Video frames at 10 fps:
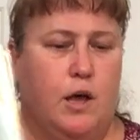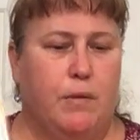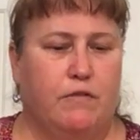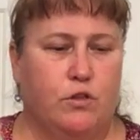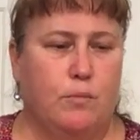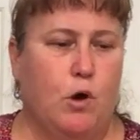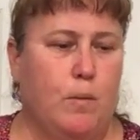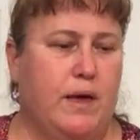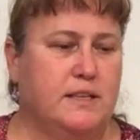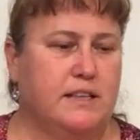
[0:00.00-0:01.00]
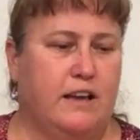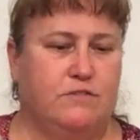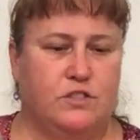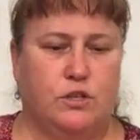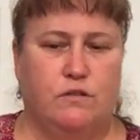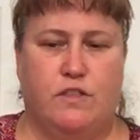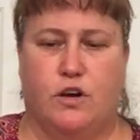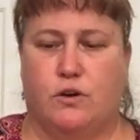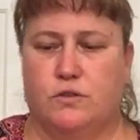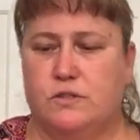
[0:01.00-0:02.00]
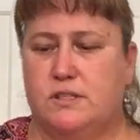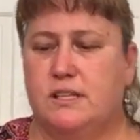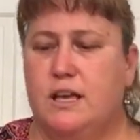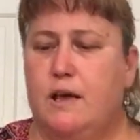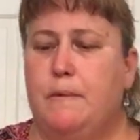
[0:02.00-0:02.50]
But for the moment, I have two of those.